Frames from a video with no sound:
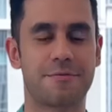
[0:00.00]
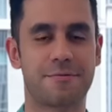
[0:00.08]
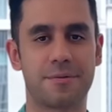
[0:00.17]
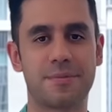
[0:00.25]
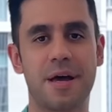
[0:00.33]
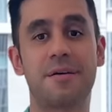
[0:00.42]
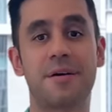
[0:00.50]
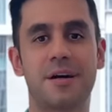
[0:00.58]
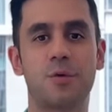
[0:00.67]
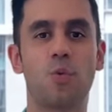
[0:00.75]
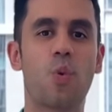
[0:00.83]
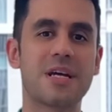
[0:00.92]
From now
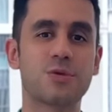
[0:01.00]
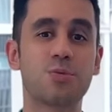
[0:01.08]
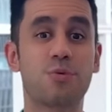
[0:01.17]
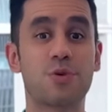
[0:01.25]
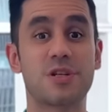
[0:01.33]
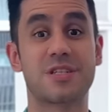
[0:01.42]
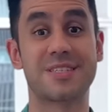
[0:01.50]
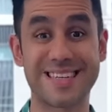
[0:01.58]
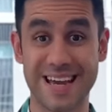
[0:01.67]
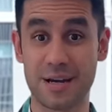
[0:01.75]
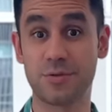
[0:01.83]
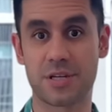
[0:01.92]
on, once we reach
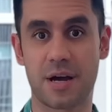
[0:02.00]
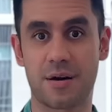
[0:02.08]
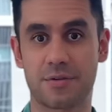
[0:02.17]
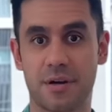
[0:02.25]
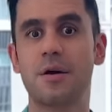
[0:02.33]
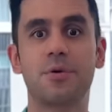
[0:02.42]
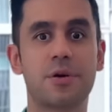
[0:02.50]
downtown,